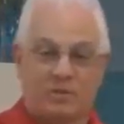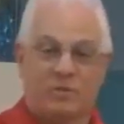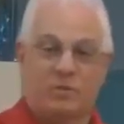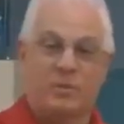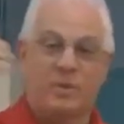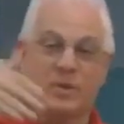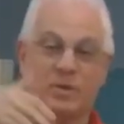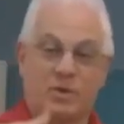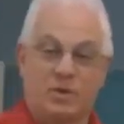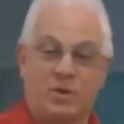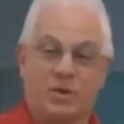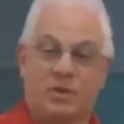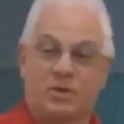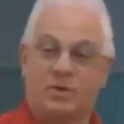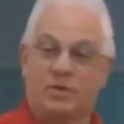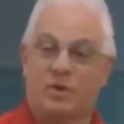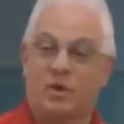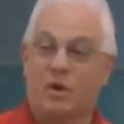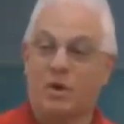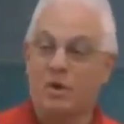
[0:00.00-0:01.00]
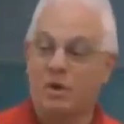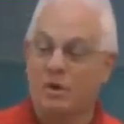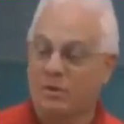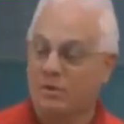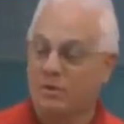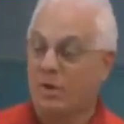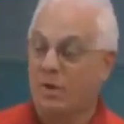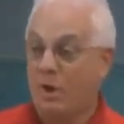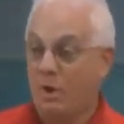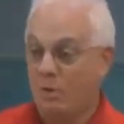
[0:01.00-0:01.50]
to return to her
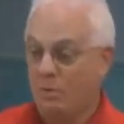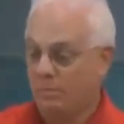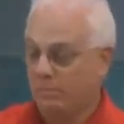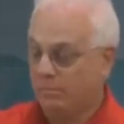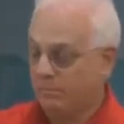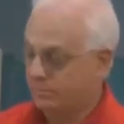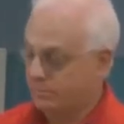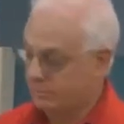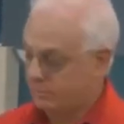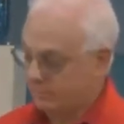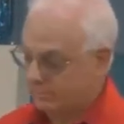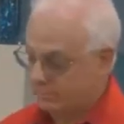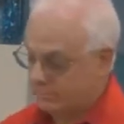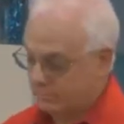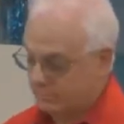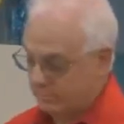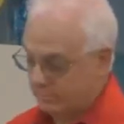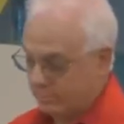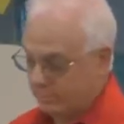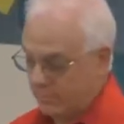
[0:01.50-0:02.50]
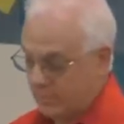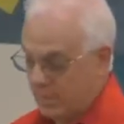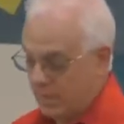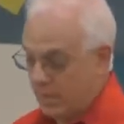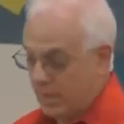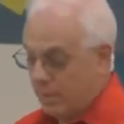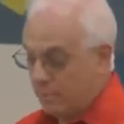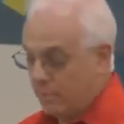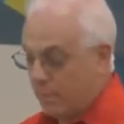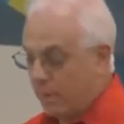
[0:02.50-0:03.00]
to home,
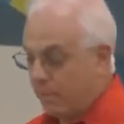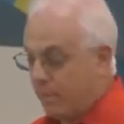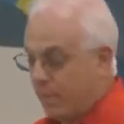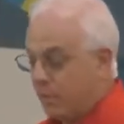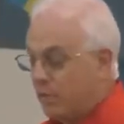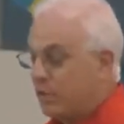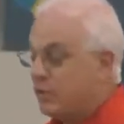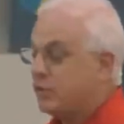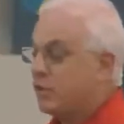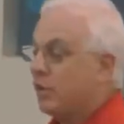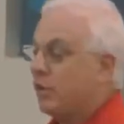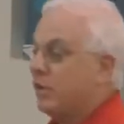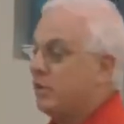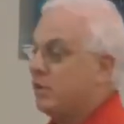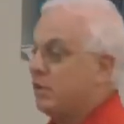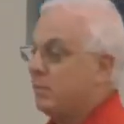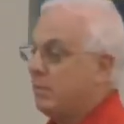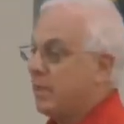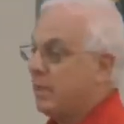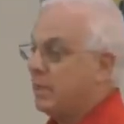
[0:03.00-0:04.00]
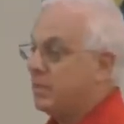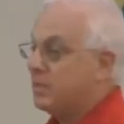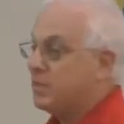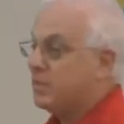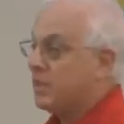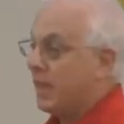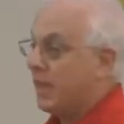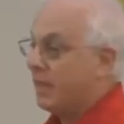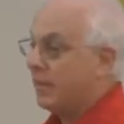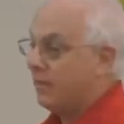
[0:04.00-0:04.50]
my mother turned to me and
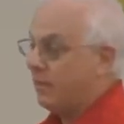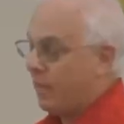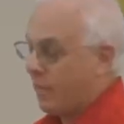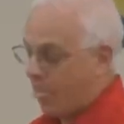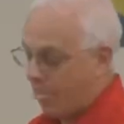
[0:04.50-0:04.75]
said,